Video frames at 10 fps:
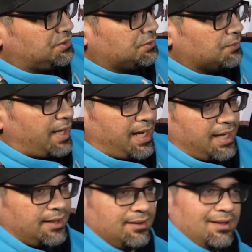two,
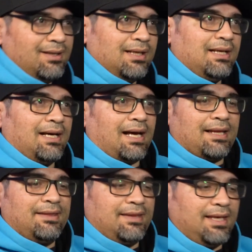and I
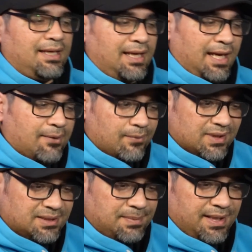think it
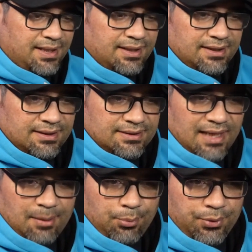was because
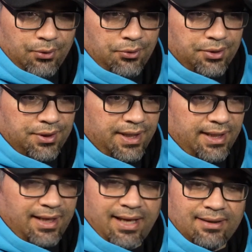I pre-ordered
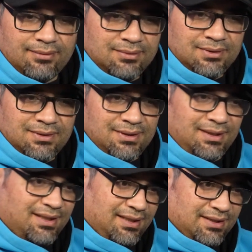it at
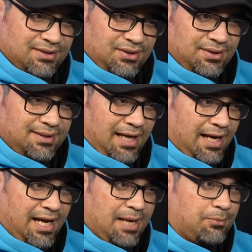a certain
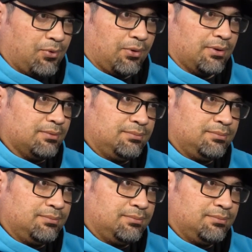time, or